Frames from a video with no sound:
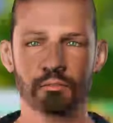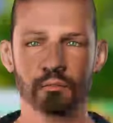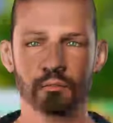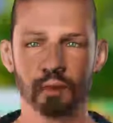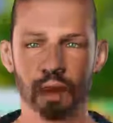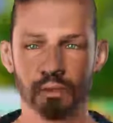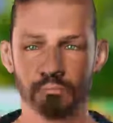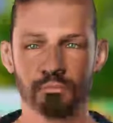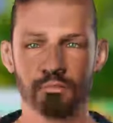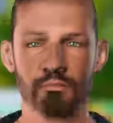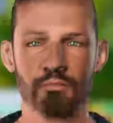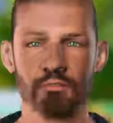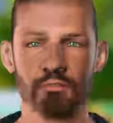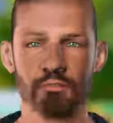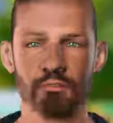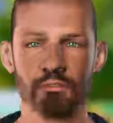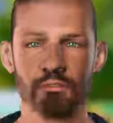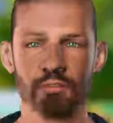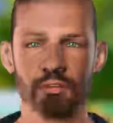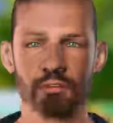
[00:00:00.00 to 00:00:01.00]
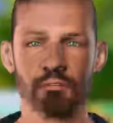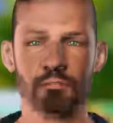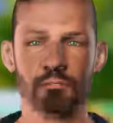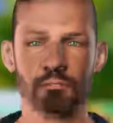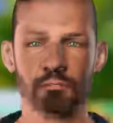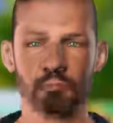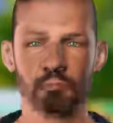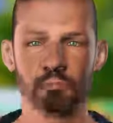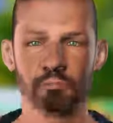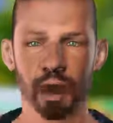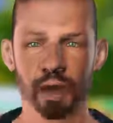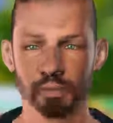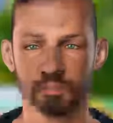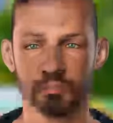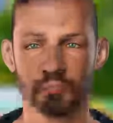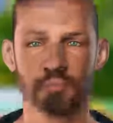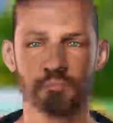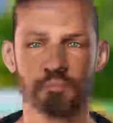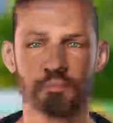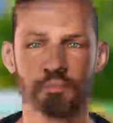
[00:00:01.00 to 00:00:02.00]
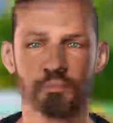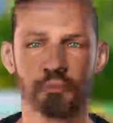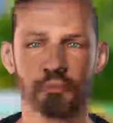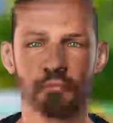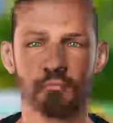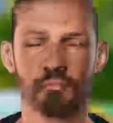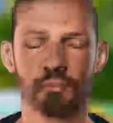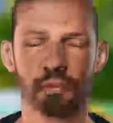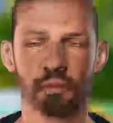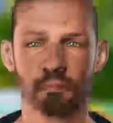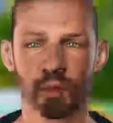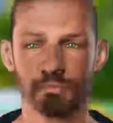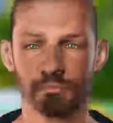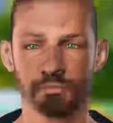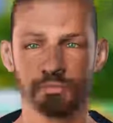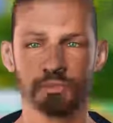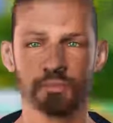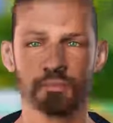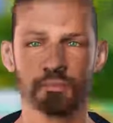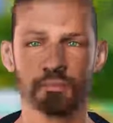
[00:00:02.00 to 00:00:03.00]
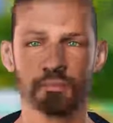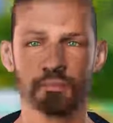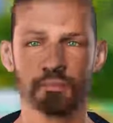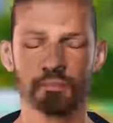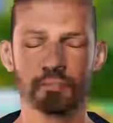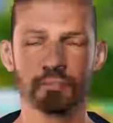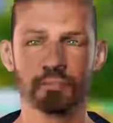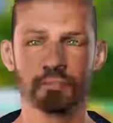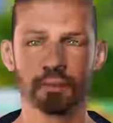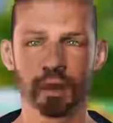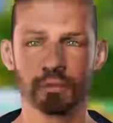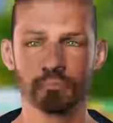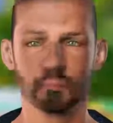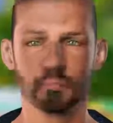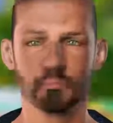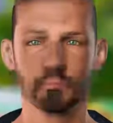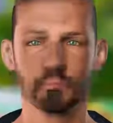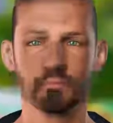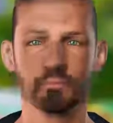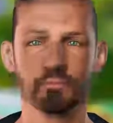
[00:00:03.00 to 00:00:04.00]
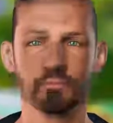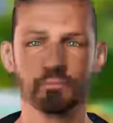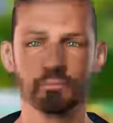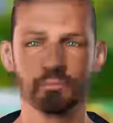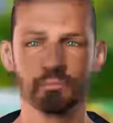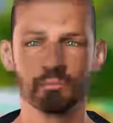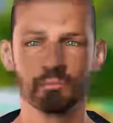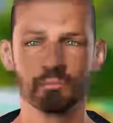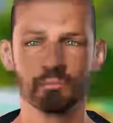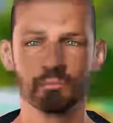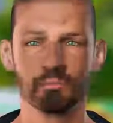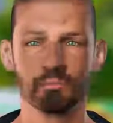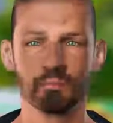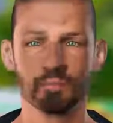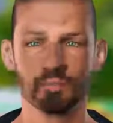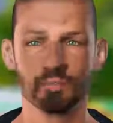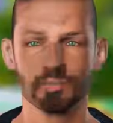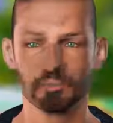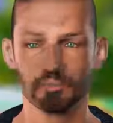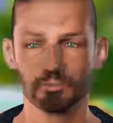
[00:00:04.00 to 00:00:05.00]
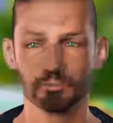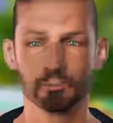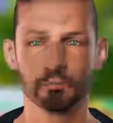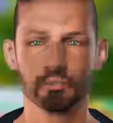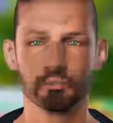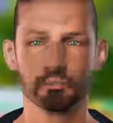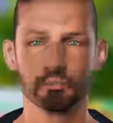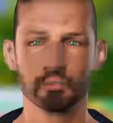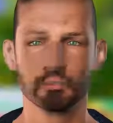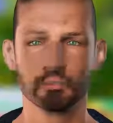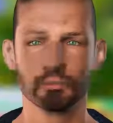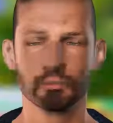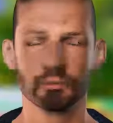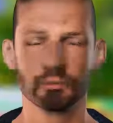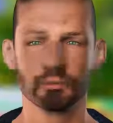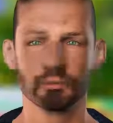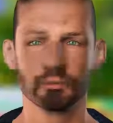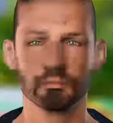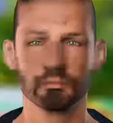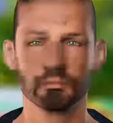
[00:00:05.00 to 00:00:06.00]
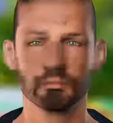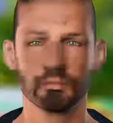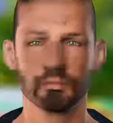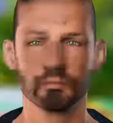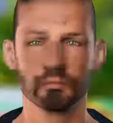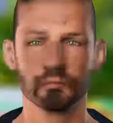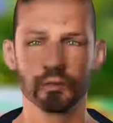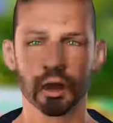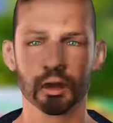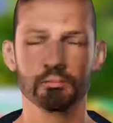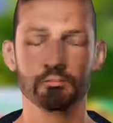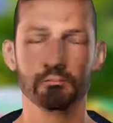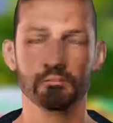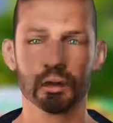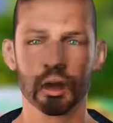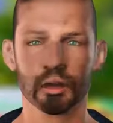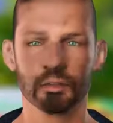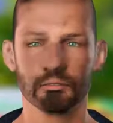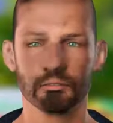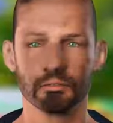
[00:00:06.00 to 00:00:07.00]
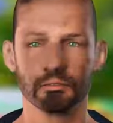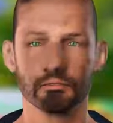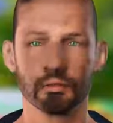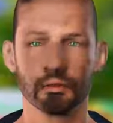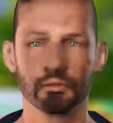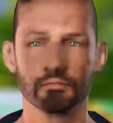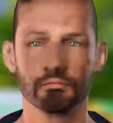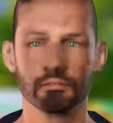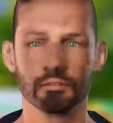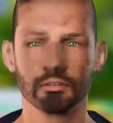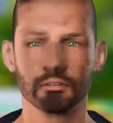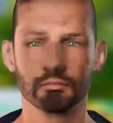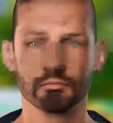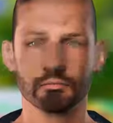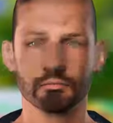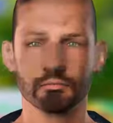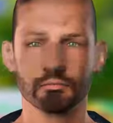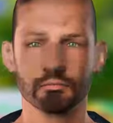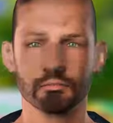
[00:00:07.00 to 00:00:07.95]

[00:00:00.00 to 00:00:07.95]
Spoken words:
the oneness, and regardless of people of color, creed, and face, you are my brother in humanity, as we mentioned earlier, Allah subhanahu wa ta'ala done that.